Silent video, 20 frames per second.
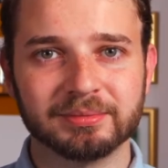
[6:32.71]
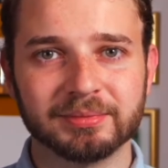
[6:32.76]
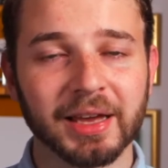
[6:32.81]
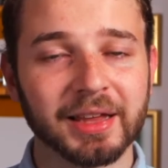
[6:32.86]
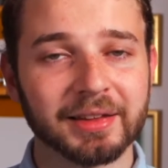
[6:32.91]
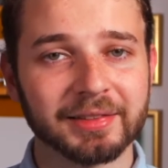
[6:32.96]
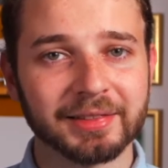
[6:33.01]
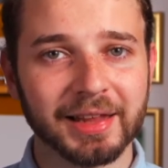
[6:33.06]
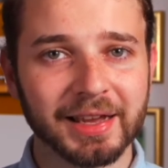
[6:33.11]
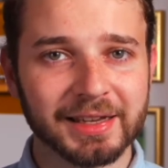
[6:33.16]

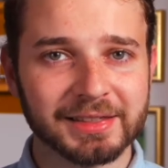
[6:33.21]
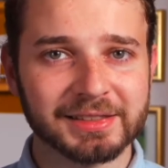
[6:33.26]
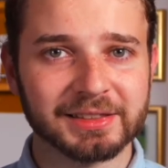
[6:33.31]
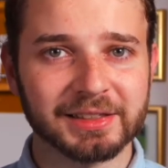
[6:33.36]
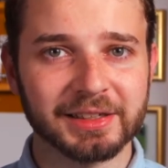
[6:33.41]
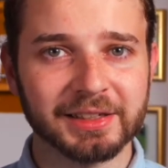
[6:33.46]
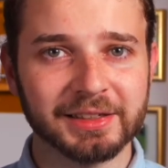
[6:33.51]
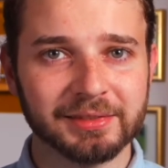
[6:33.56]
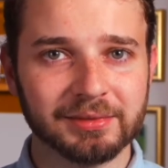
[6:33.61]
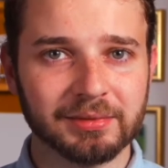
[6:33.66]
And
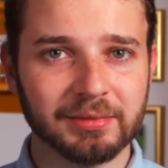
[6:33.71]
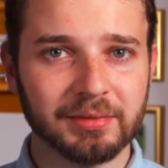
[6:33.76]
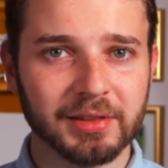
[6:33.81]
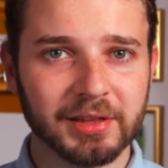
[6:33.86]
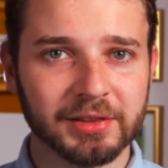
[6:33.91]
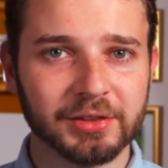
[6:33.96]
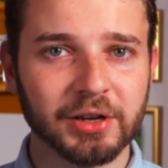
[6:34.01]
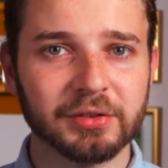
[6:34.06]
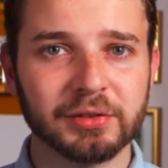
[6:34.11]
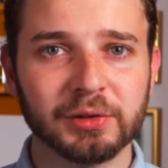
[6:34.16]
lastly,
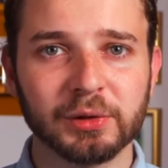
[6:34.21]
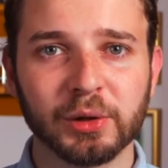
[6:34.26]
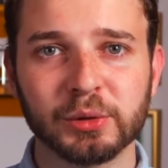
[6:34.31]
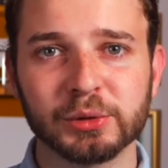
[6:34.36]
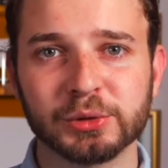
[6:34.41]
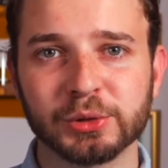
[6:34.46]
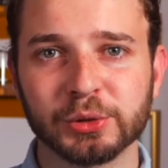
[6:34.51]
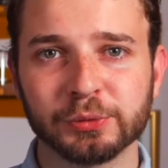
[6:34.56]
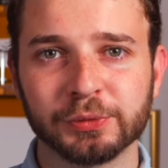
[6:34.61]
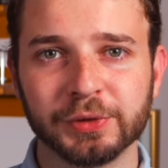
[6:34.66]
the novel
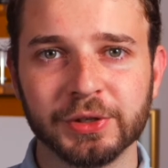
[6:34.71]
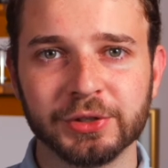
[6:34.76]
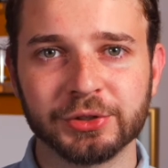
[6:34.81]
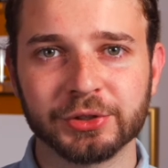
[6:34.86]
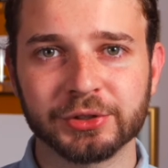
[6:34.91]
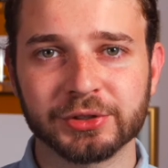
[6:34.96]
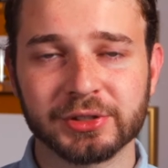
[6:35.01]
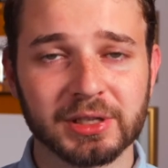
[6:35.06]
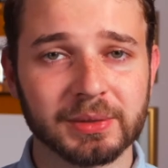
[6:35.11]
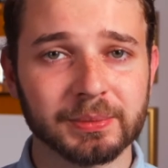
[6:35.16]
also
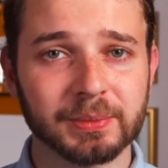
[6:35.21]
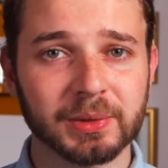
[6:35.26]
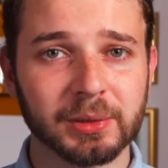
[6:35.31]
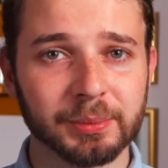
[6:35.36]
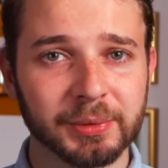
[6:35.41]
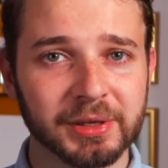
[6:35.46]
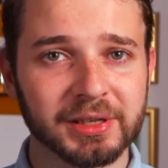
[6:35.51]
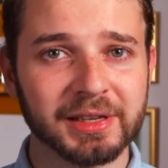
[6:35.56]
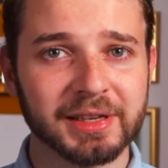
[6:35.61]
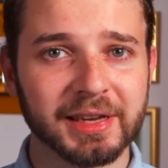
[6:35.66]
features some
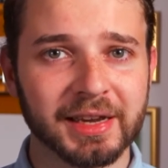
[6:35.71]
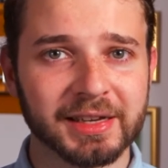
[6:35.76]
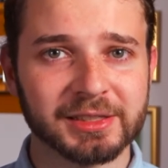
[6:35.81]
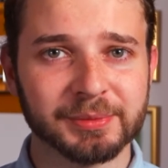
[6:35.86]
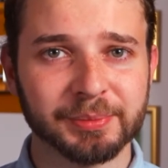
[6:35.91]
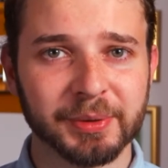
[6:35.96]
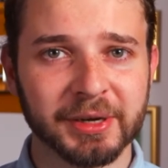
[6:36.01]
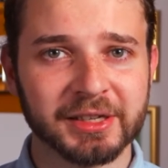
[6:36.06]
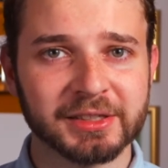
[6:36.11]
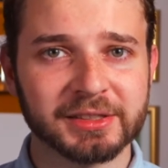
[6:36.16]
comedic
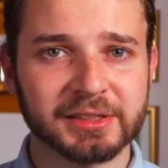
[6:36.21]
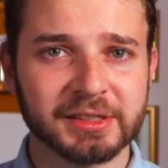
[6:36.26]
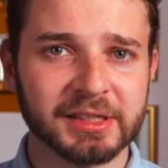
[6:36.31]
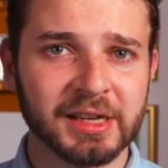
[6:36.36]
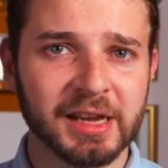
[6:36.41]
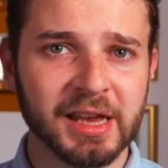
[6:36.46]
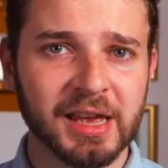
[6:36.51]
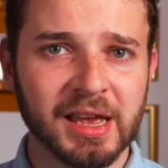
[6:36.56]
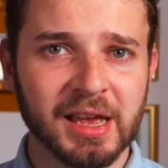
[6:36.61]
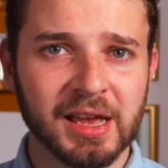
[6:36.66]
aspects,
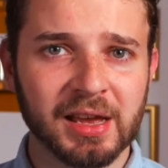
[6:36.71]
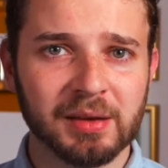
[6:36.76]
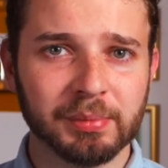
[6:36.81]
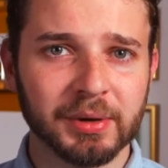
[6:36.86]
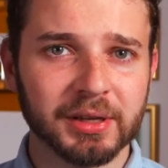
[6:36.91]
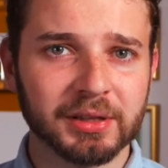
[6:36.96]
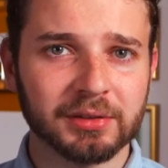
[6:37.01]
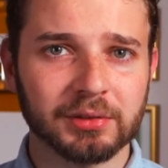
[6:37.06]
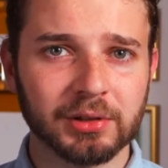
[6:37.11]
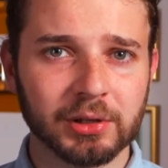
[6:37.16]

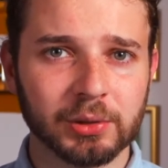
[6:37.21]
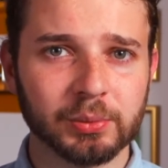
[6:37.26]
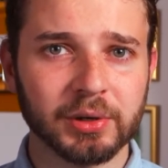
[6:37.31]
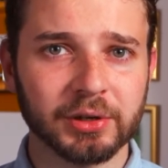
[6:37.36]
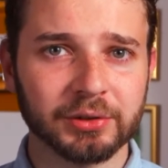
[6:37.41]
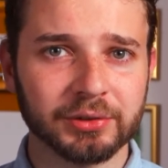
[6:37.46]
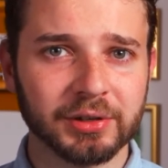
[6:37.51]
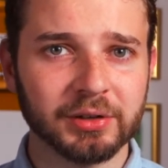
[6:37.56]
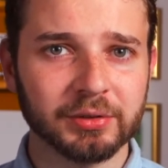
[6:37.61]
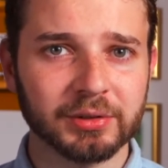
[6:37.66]
but
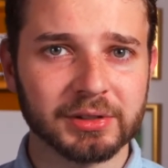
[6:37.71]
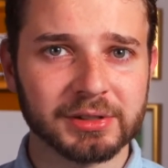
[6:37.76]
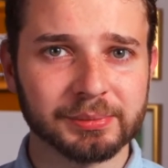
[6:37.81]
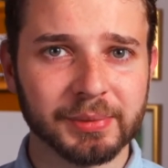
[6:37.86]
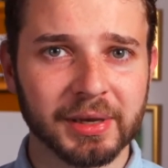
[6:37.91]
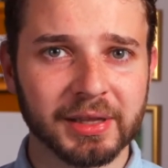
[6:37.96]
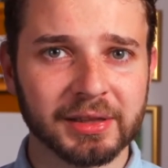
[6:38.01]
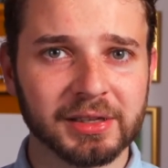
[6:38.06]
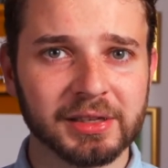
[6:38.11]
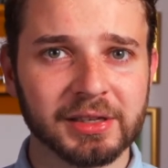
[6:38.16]
nowhere near as
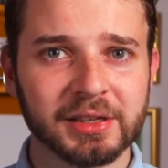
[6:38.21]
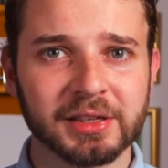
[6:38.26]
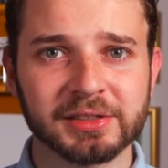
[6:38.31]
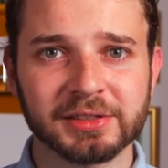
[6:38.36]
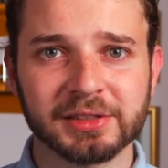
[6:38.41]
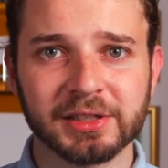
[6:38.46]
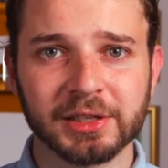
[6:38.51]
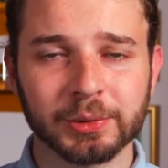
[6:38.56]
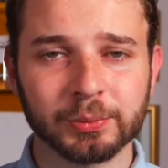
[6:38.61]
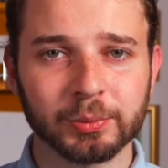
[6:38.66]
many
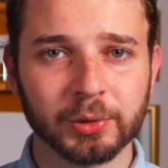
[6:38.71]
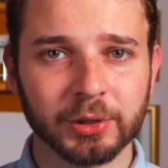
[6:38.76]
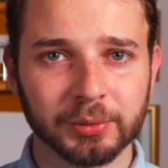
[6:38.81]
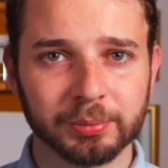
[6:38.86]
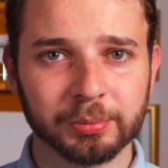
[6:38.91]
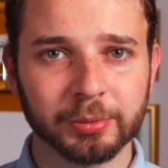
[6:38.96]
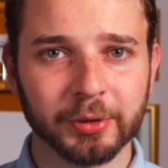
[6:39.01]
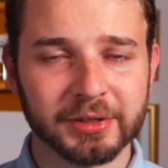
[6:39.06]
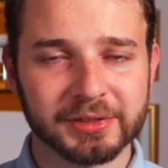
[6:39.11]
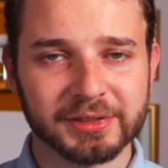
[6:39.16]
as there
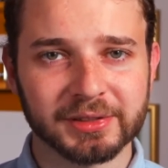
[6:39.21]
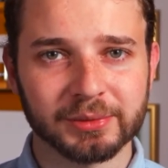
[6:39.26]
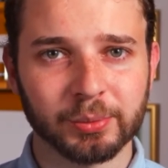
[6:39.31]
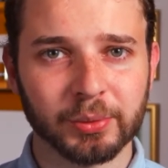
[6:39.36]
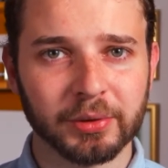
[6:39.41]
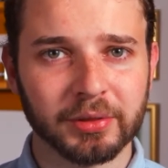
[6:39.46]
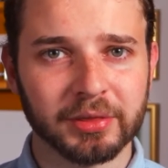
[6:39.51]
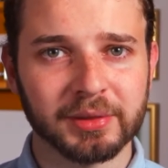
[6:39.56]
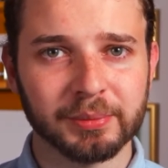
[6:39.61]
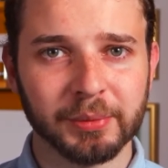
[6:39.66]
were present
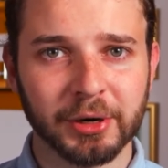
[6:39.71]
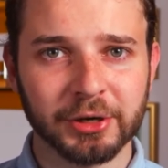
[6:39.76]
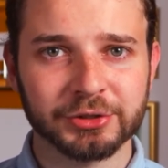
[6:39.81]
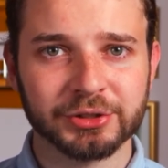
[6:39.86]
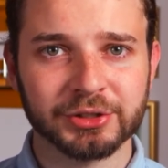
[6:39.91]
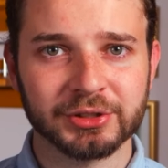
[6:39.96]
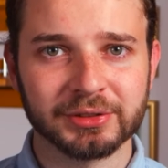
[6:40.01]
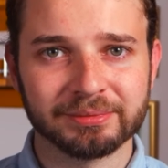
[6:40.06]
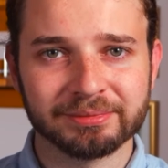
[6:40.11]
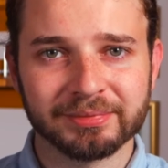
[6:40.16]
with The
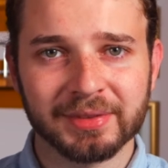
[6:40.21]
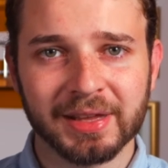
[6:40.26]
Martian.